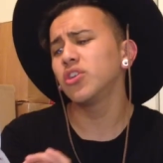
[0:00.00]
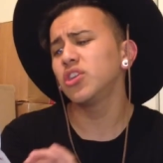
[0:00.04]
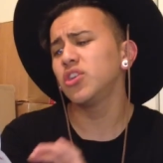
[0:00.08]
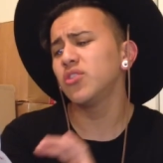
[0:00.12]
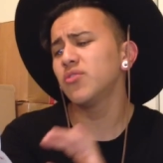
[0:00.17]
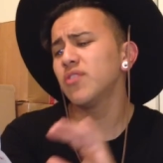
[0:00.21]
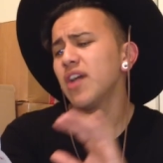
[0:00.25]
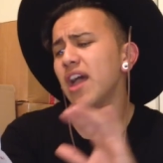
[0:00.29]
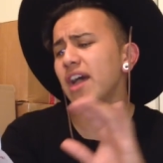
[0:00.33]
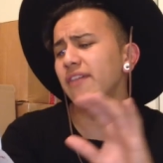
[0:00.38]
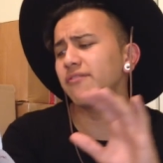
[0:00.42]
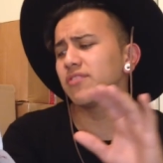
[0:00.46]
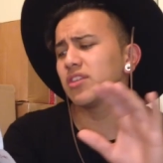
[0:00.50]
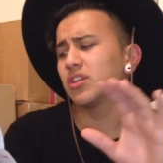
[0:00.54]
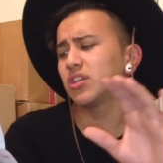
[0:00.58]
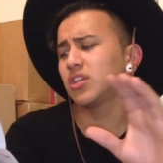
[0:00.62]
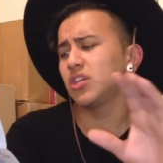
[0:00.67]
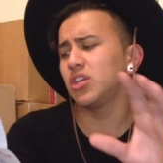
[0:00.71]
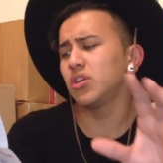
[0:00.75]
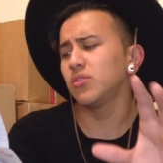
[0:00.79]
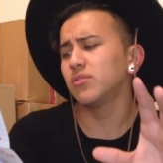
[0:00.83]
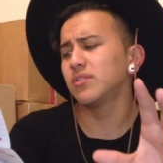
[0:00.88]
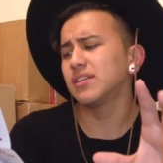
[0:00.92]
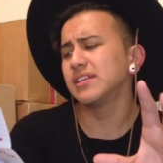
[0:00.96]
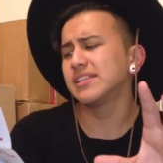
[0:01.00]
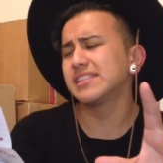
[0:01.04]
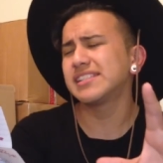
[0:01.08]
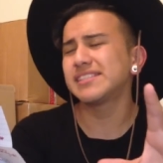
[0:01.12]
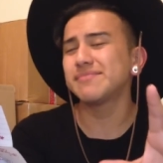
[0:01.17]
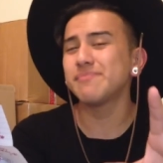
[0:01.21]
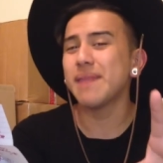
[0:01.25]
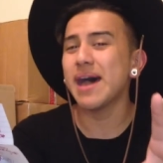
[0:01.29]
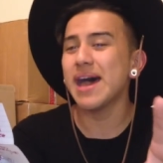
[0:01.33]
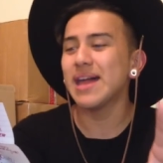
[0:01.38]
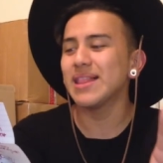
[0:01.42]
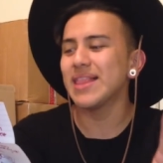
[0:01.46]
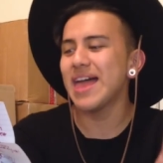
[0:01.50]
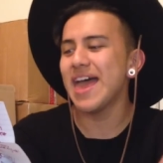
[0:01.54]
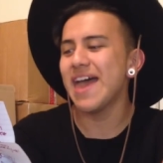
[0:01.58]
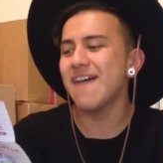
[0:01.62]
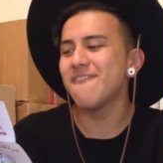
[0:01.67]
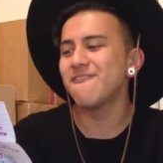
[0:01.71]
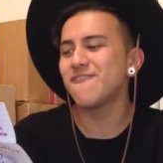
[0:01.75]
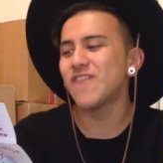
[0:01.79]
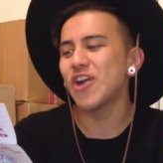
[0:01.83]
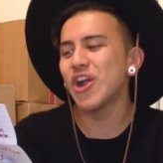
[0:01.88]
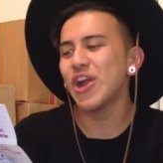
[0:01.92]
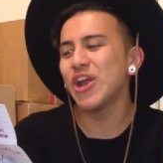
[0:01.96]
You have the cutest smile
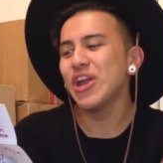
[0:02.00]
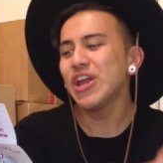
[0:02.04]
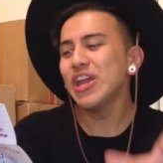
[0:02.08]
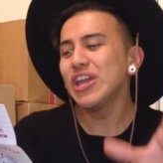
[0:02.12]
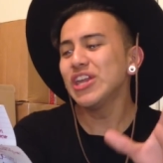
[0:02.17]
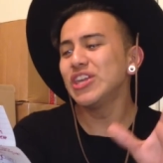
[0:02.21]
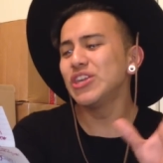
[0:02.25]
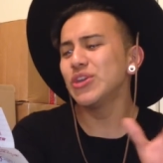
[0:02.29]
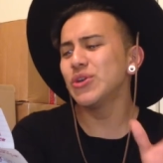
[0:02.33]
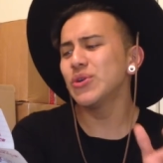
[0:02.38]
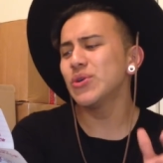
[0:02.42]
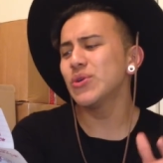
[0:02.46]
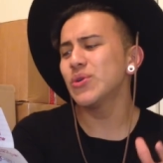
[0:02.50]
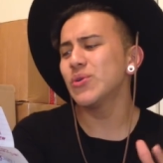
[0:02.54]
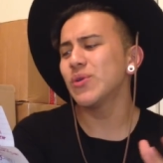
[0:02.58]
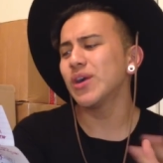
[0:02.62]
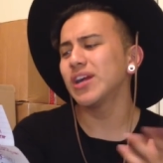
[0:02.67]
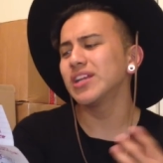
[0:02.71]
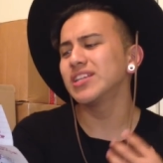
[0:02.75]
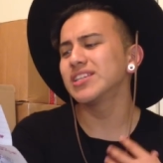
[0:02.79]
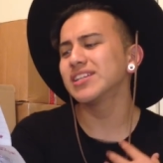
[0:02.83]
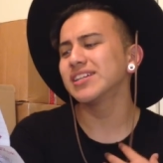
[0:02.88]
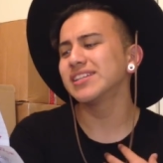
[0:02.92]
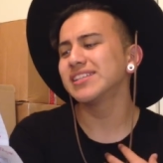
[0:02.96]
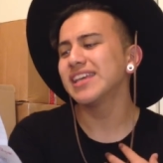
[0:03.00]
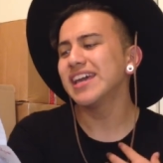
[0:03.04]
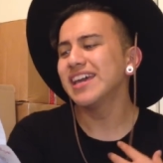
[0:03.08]
ever. You are just